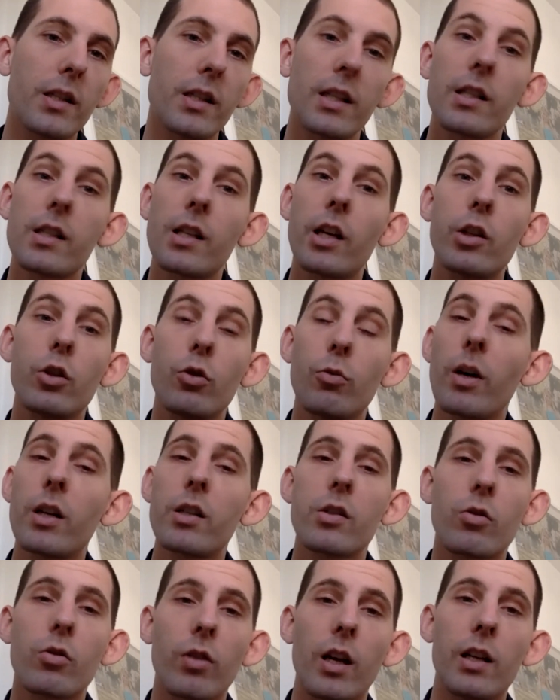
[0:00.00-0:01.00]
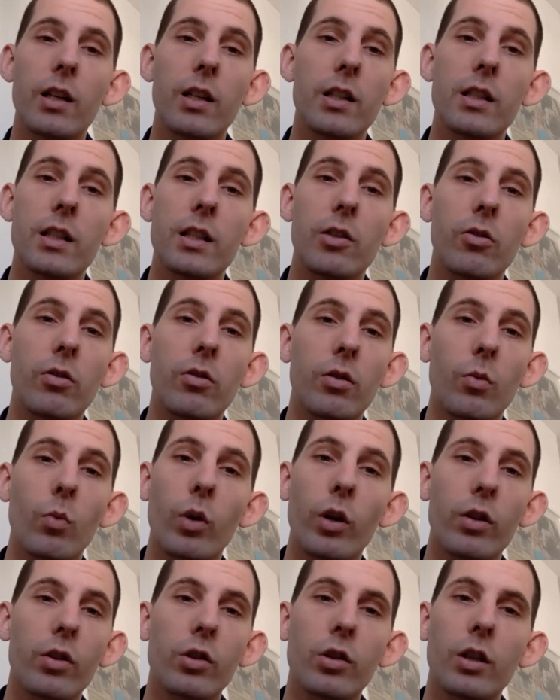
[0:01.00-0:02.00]
And he's like, you must create an interior in
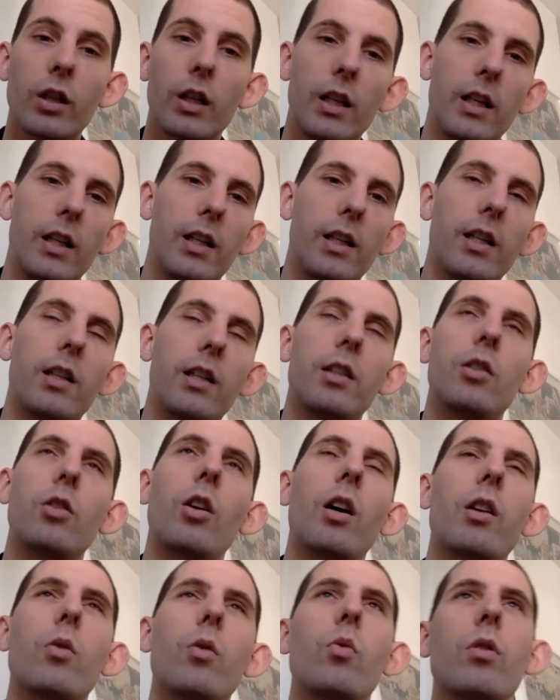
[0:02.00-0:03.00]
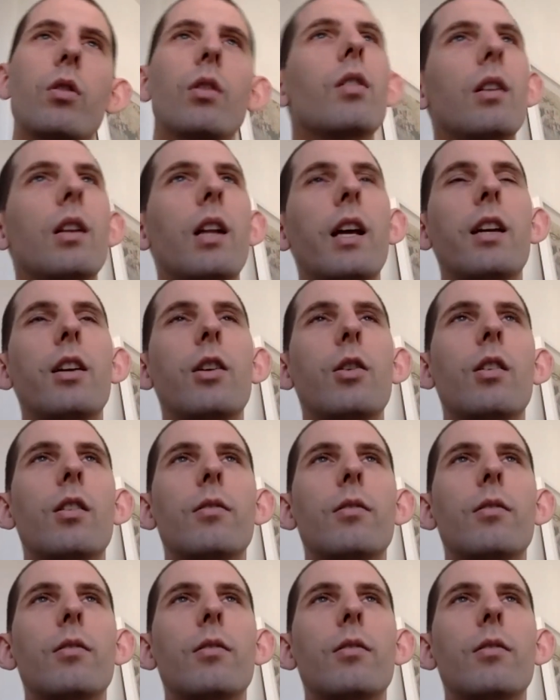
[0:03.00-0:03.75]
which, you know, I don't want to like